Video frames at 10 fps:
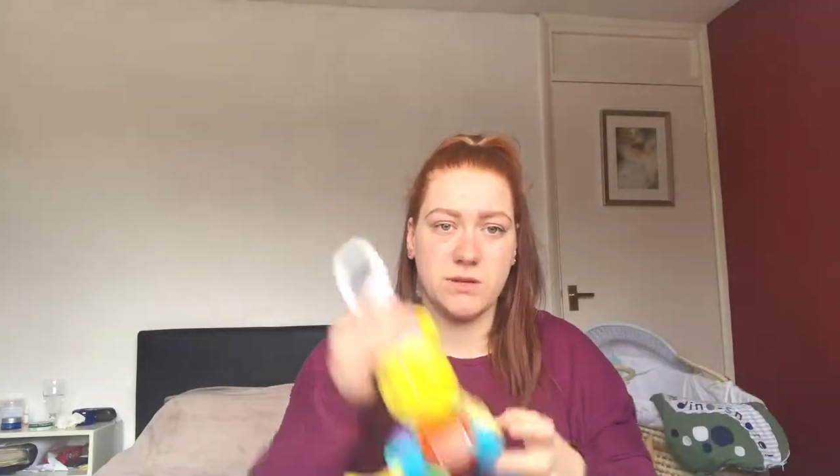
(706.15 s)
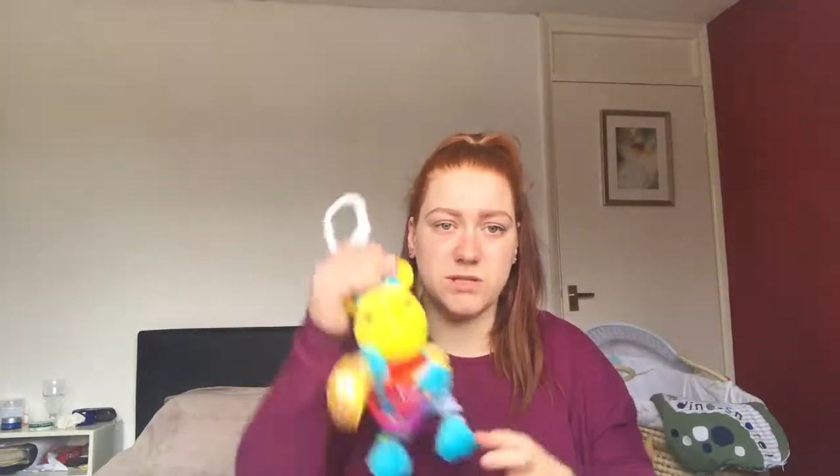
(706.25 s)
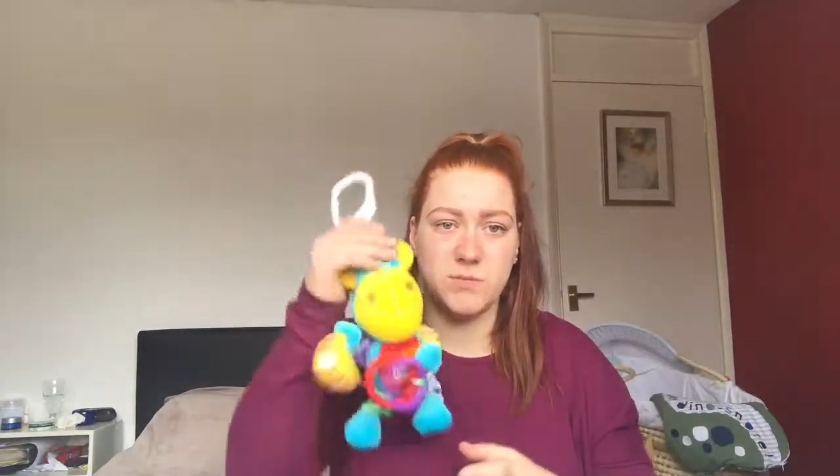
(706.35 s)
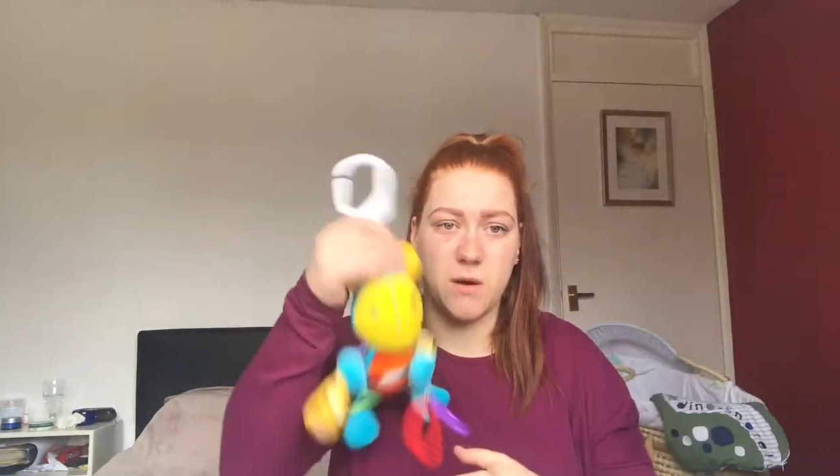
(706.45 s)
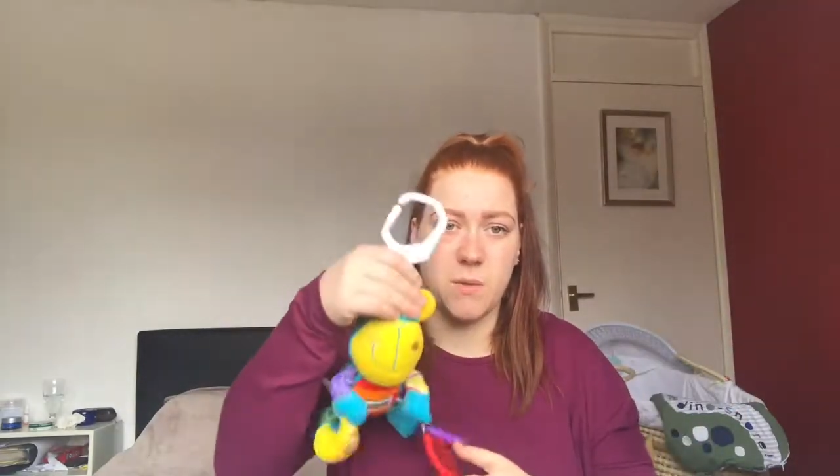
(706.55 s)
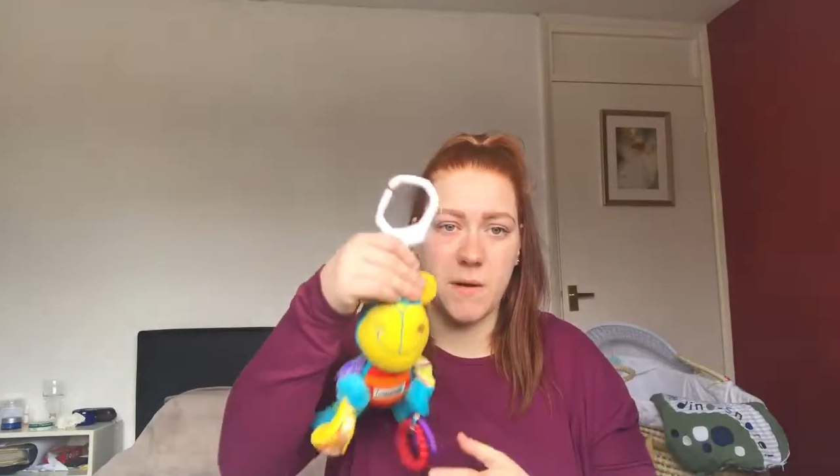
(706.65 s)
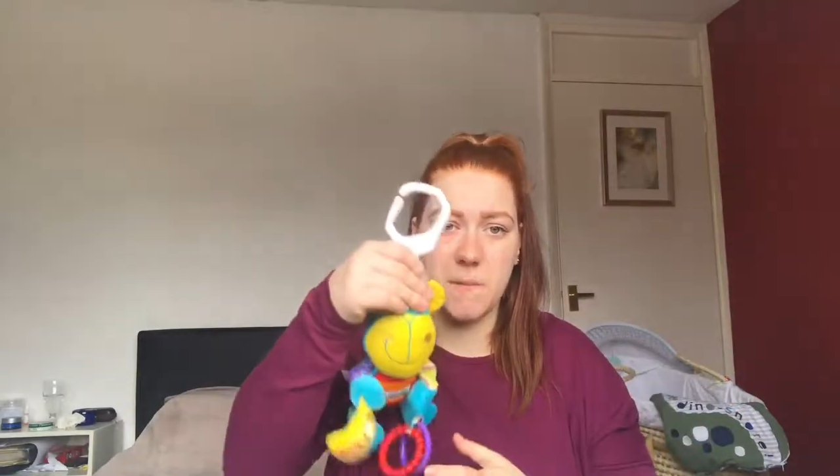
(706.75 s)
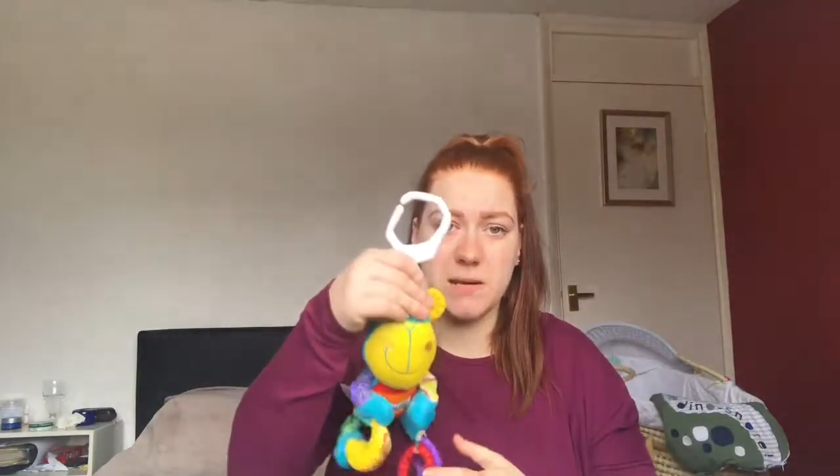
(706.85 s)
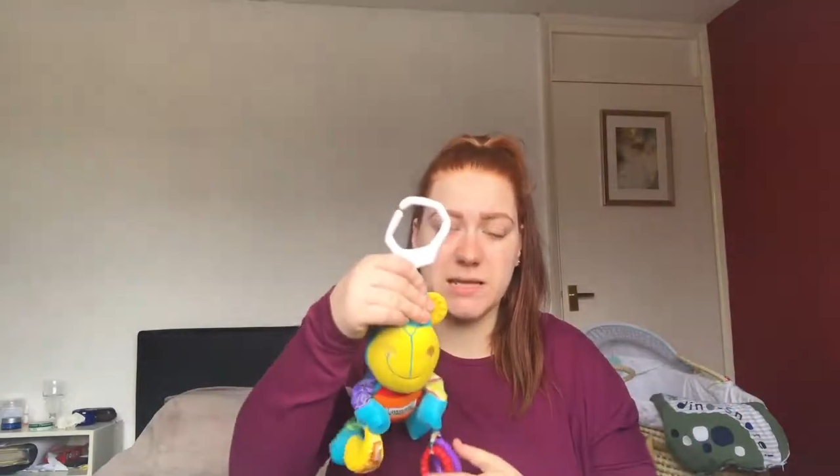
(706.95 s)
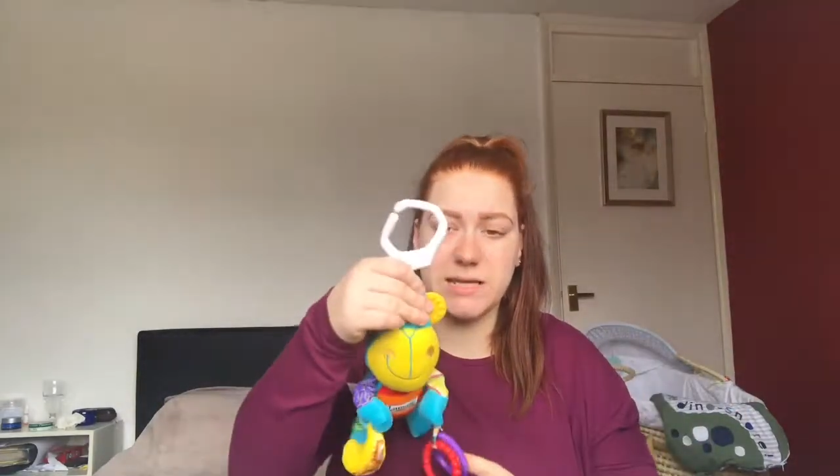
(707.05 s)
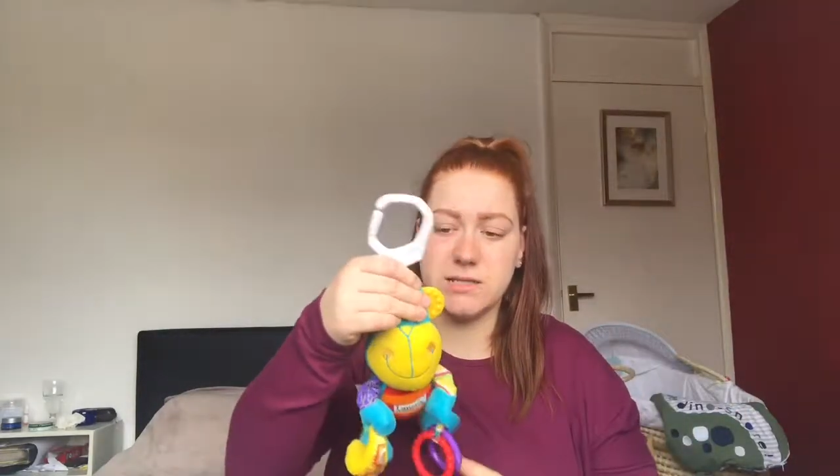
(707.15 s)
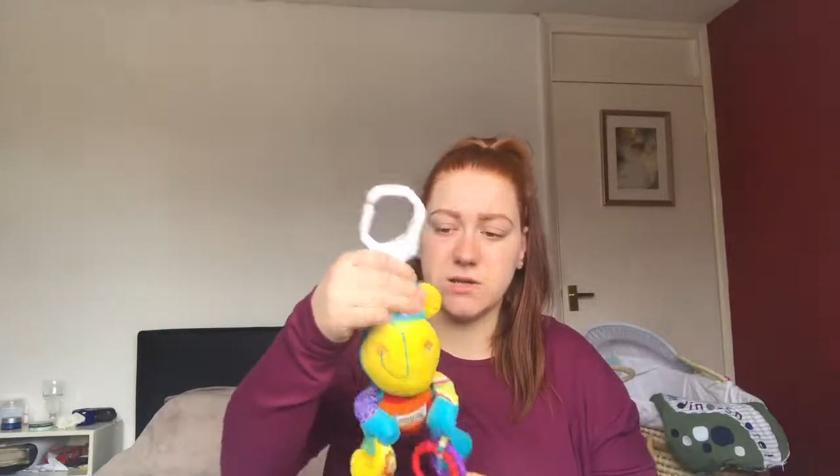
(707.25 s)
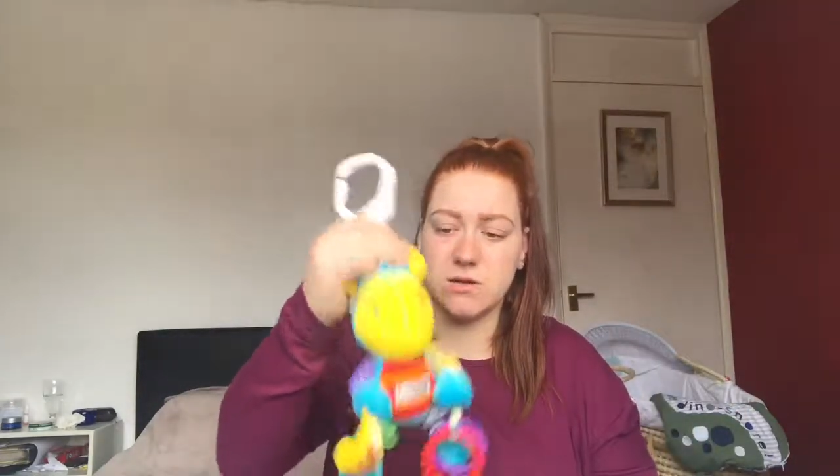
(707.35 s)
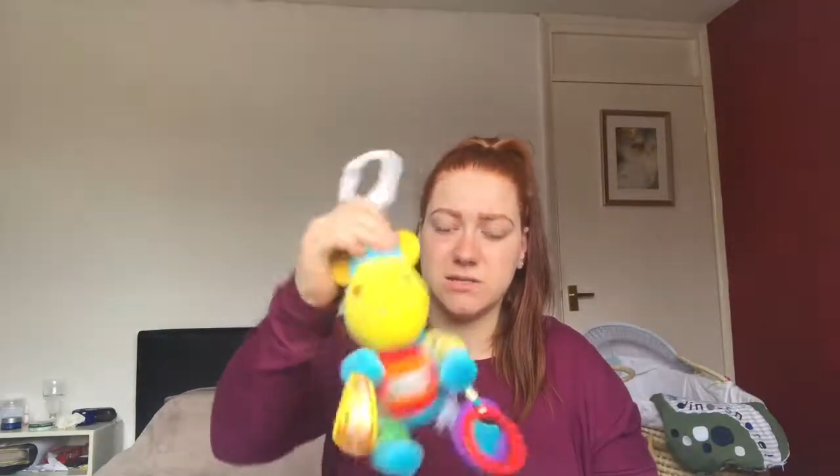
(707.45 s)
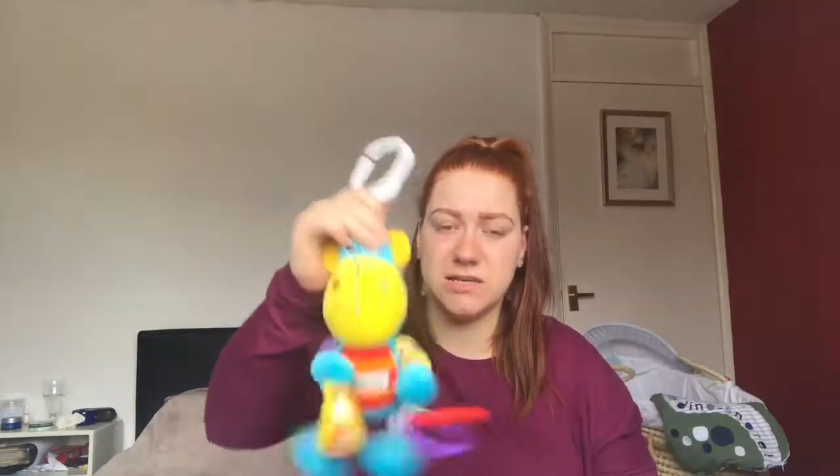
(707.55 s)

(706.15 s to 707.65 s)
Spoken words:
we just pop a couple of these on,